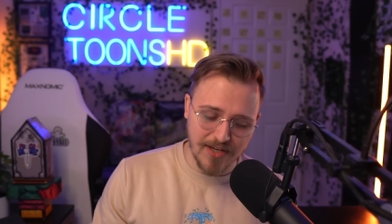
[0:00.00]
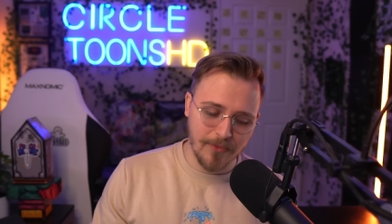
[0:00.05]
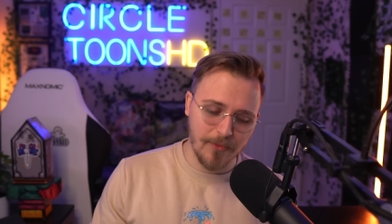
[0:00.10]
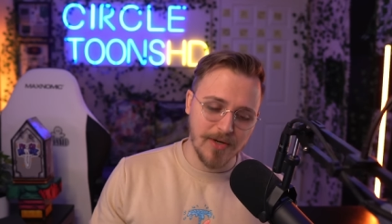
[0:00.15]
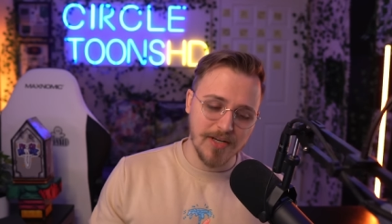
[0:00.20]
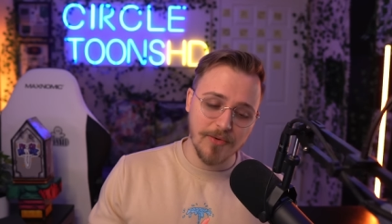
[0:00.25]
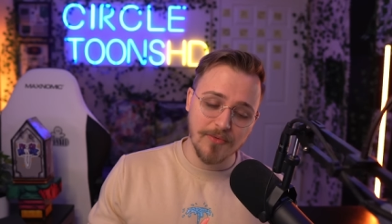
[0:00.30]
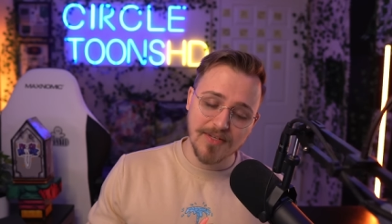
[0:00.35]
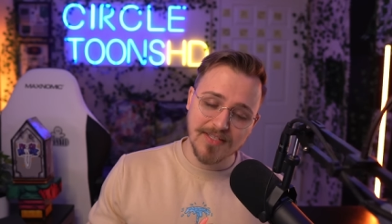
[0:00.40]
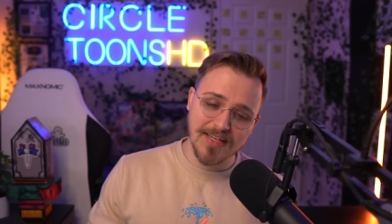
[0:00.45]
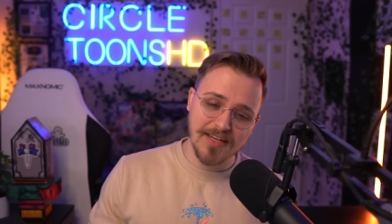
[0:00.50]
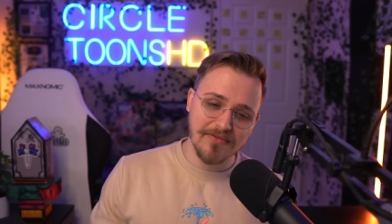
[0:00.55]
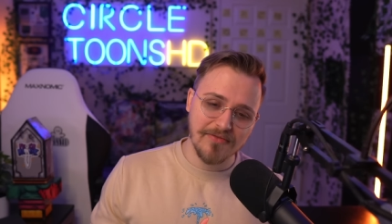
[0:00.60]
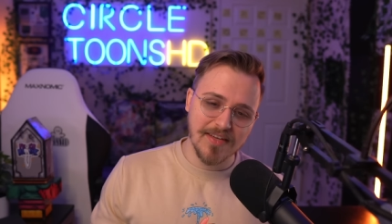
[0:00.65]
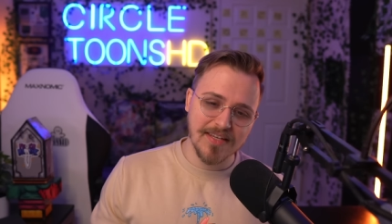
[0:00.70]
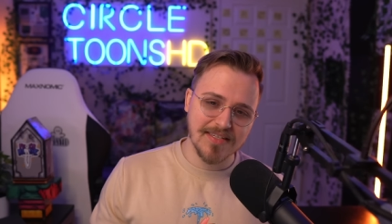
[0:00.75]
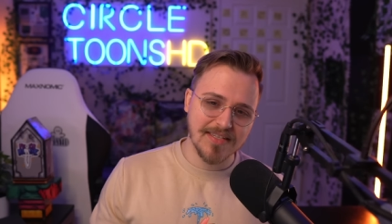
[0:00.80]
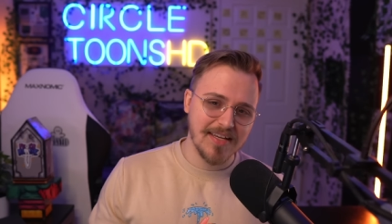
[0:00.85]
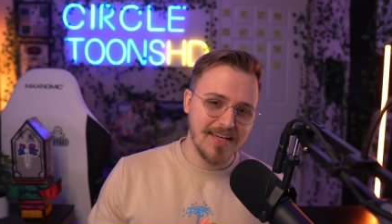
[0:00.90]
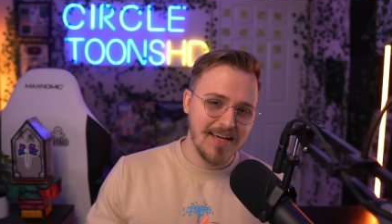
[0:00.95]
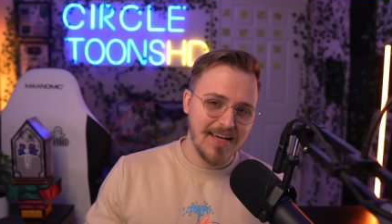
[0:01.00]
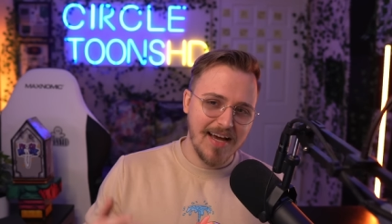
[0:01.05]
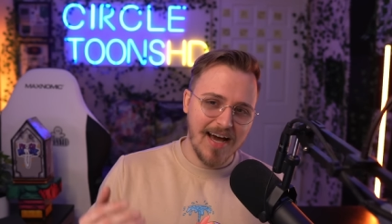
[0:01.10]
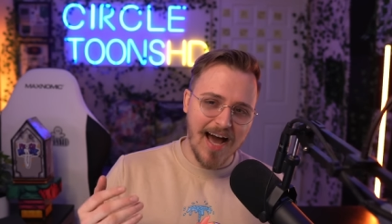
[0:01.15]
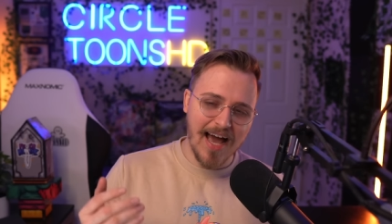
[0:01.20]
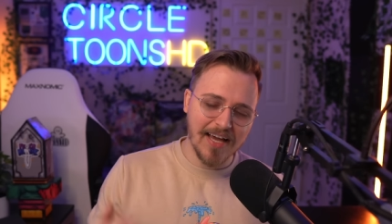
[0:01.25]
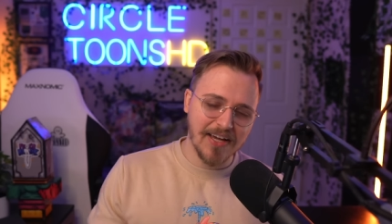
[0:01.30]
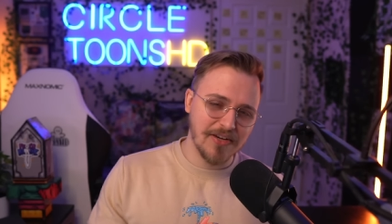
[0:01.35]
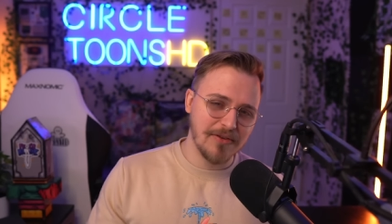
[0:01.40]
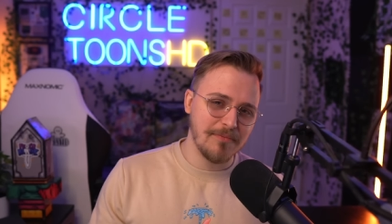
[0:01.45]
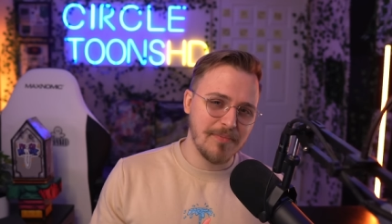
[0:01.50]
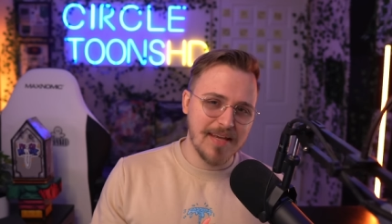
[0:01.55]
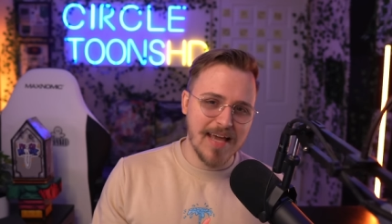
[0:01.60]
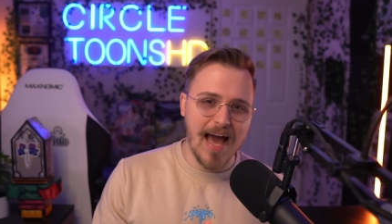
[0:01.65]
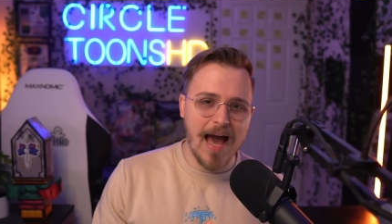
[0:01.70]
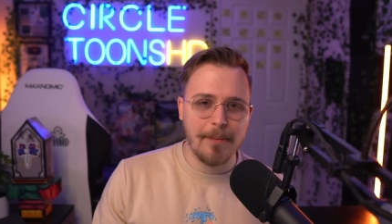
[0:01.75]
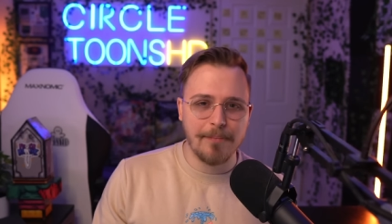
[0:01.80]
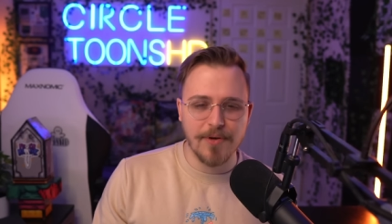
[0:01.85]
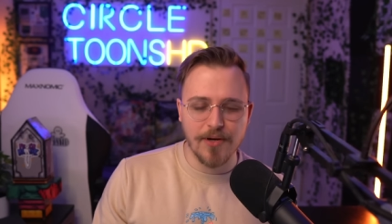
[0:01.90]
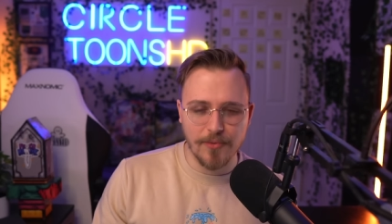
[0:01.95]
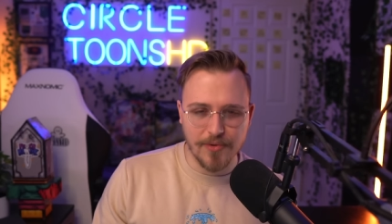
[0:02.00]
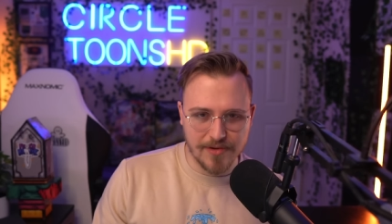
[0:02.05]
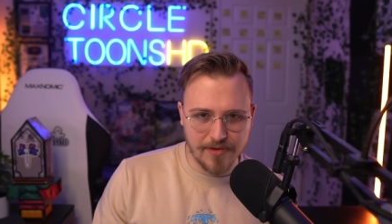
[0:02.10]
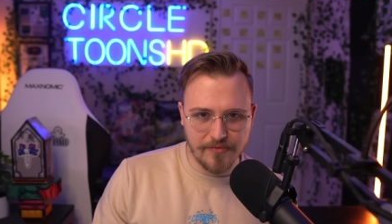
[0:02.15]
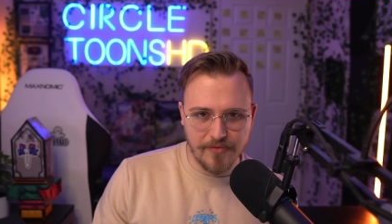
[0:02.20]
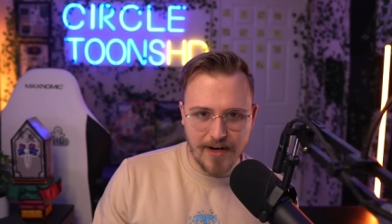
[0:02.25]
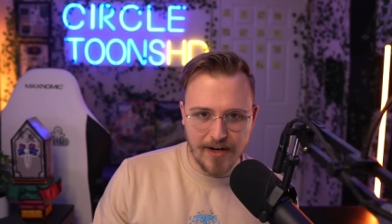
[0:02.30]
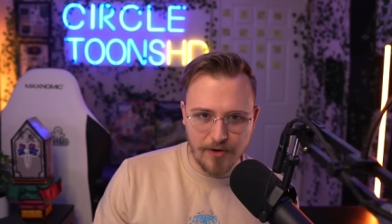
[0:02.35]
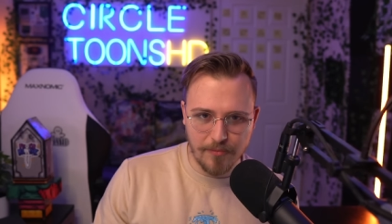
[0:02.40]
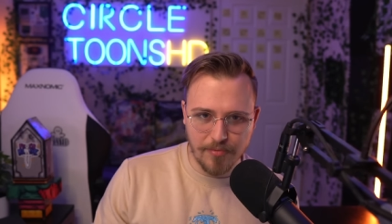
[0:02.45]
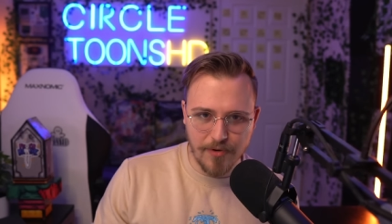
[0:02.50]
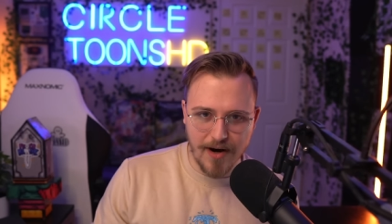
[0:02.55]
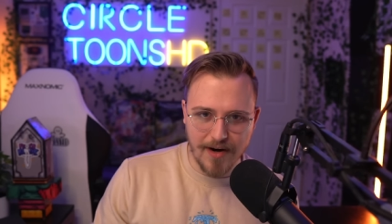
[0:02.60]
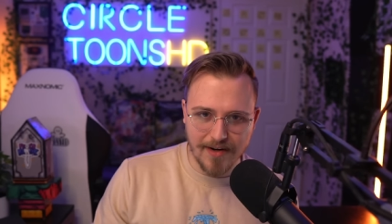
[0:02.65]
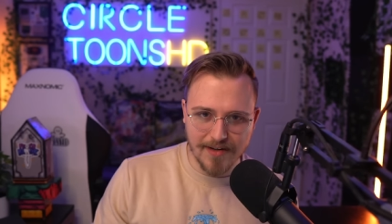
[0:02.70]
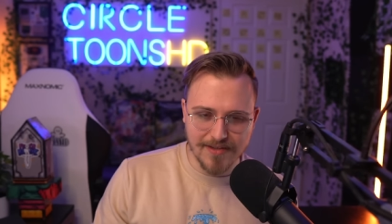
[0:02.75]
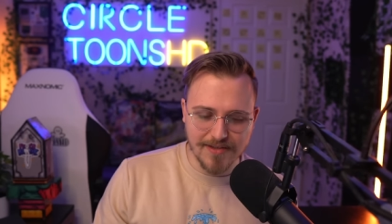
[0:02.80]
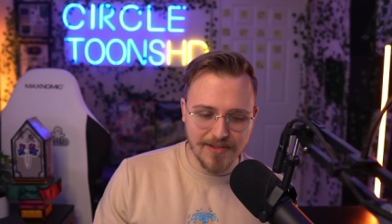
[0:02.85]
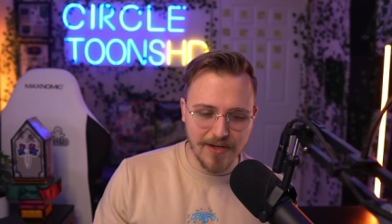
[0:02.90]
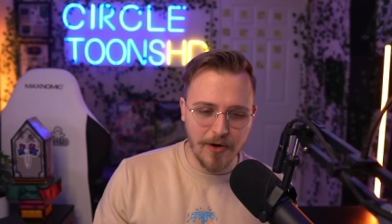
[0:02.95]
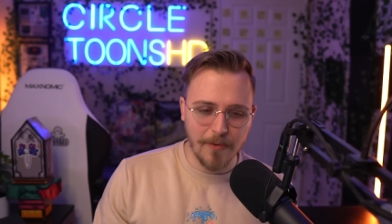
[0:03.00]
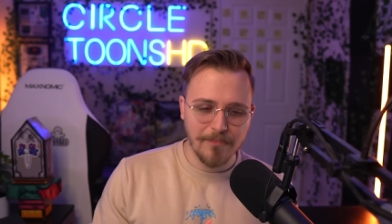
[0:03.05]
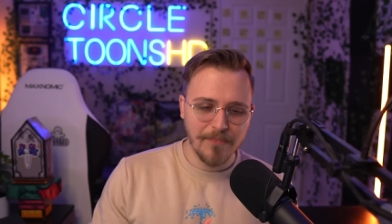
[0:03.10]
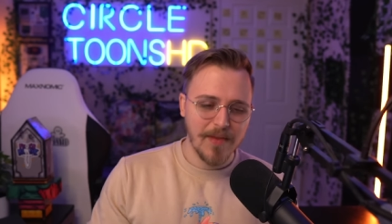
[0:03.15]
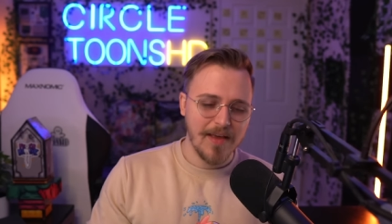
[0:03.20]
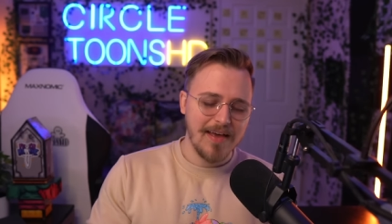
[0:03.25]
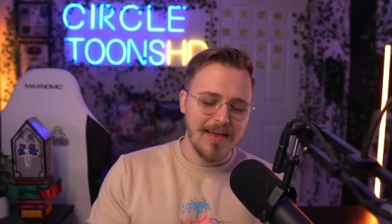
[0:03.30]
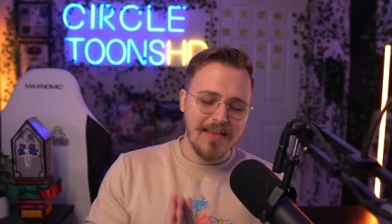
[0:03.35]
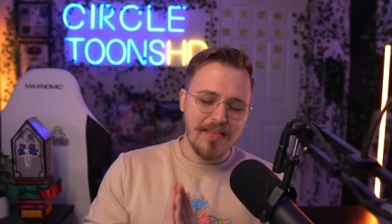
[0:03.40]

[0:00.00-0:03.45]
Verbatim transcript: And when you receive this, I couldn't be happier with the final product. So